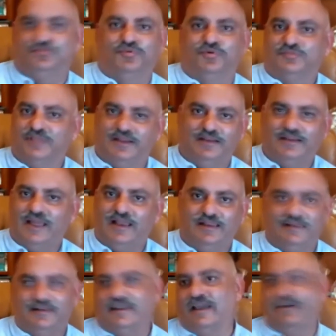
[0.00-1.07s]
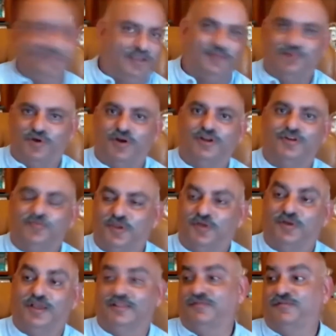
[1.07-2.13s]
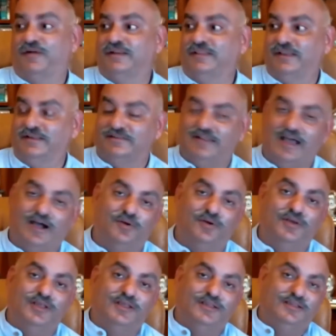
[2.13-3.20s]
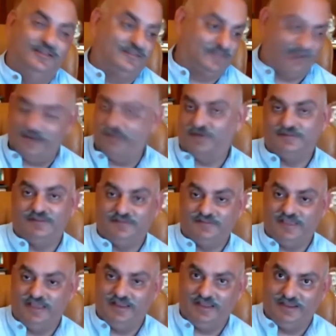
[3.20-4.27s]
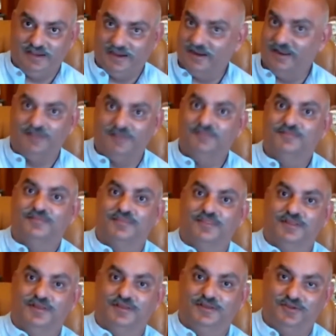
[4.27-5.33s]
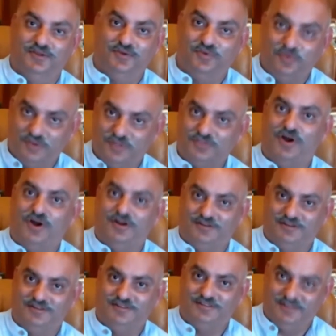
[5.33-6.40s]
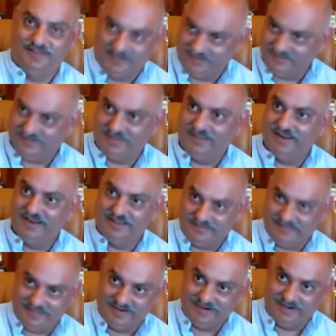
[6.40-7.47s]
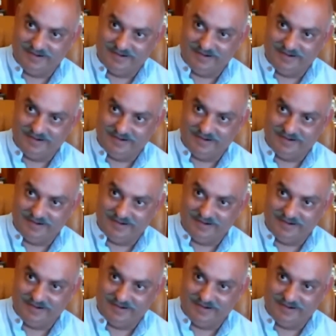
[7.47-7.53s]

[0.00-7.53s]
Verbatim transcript: took that italian cafe and brought it to peoria and the funny thing is now starbucks is scaling in italy you know who would have thought that they can scale, scale in